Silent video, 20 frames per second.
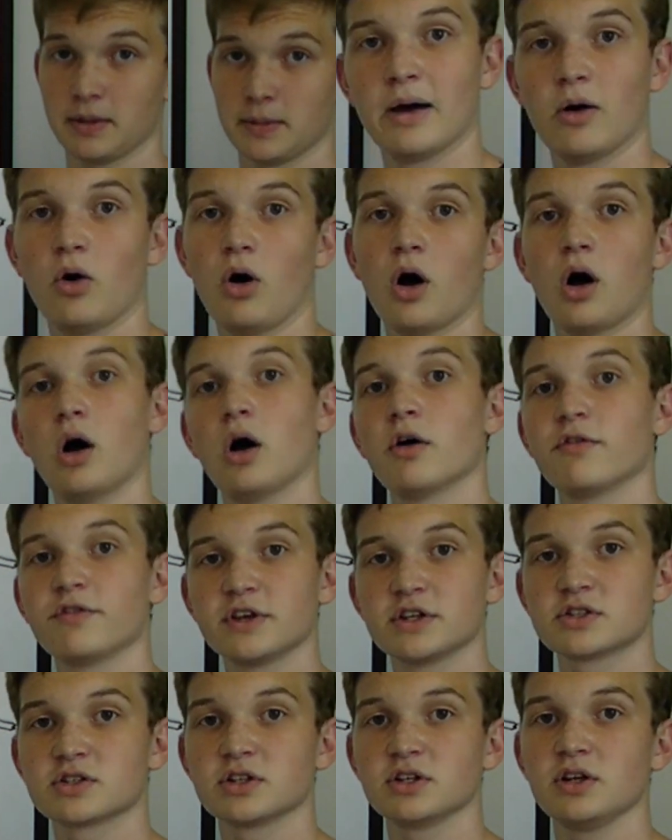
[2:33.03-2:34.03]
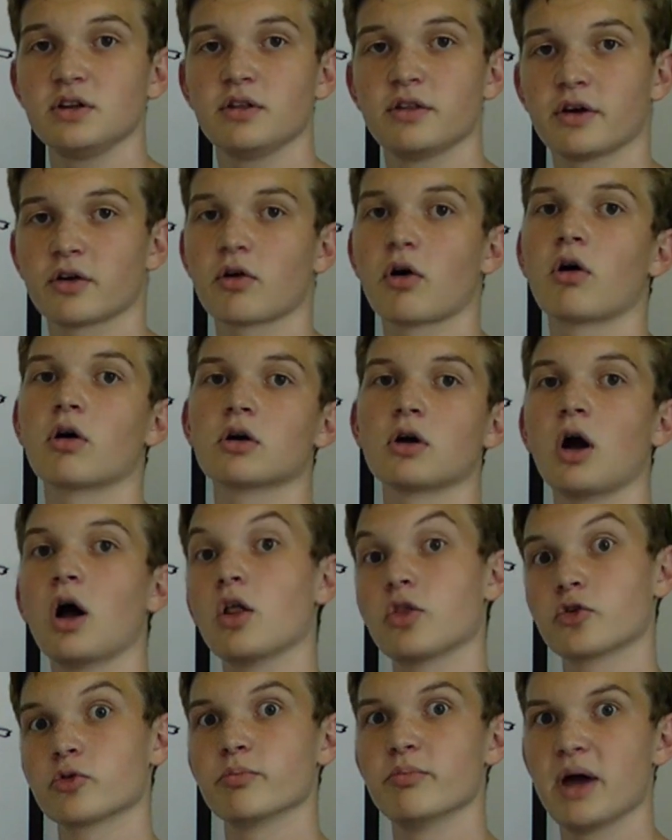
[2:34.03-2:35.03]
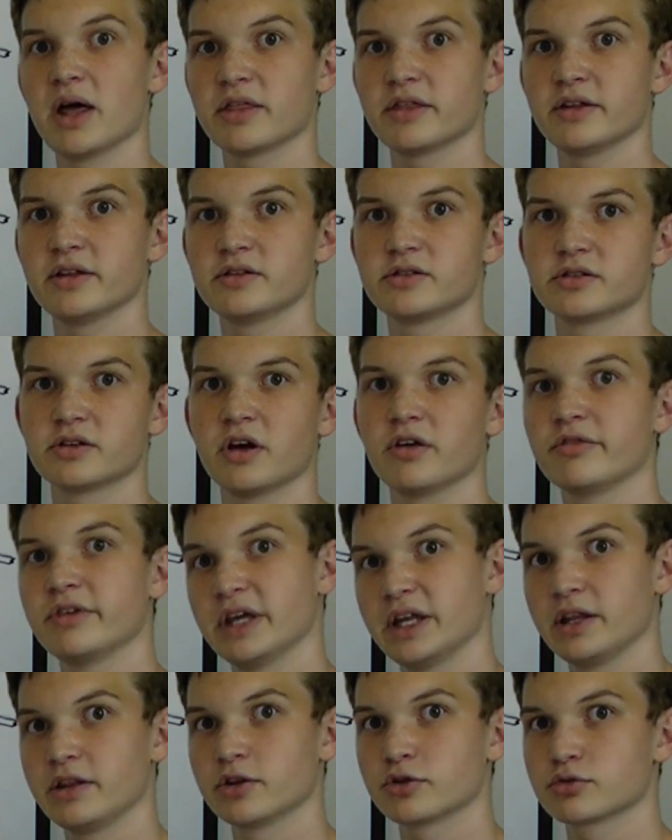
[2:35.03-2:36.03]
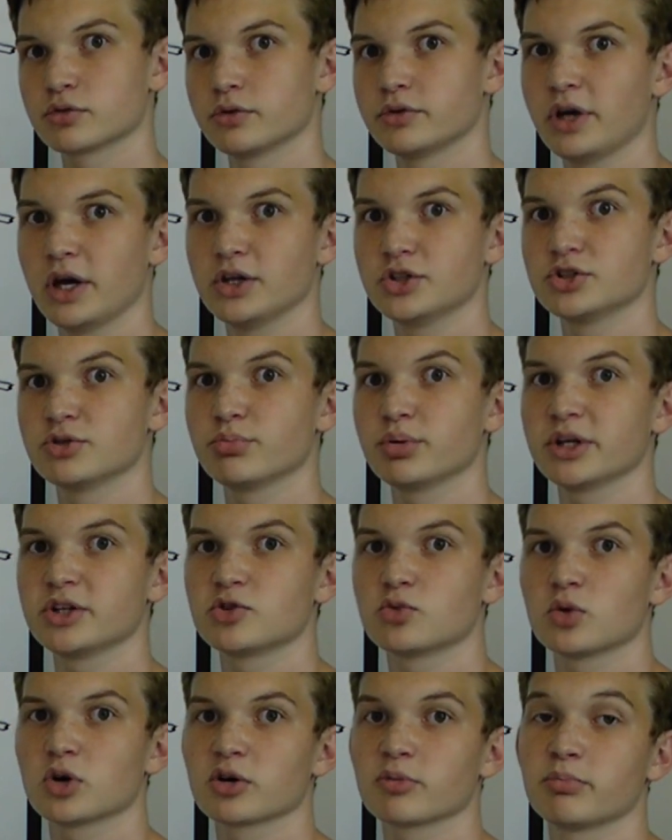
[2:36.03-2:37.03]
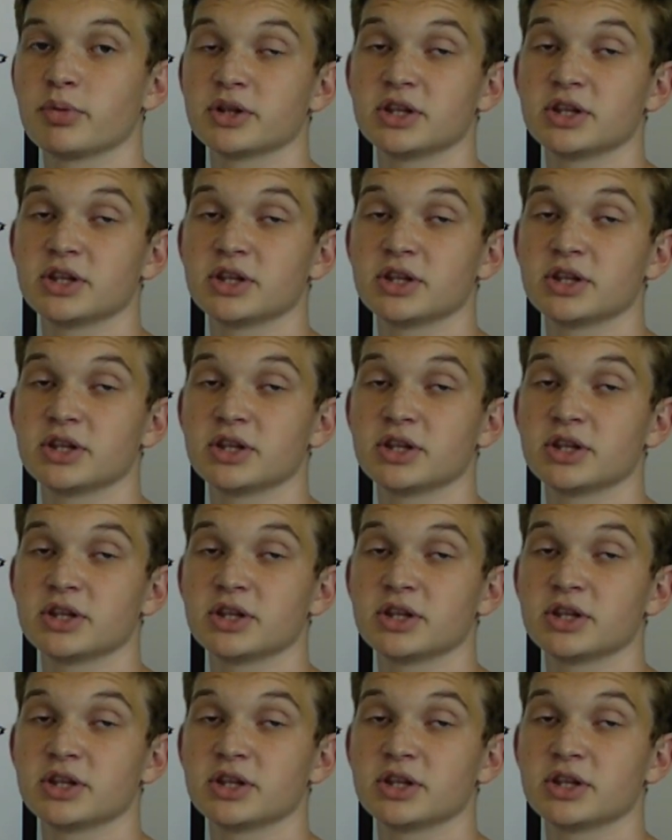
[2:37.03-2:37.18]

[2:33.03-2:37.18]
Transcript: Now, obviously, there are other methods of getting this rotation plate to work,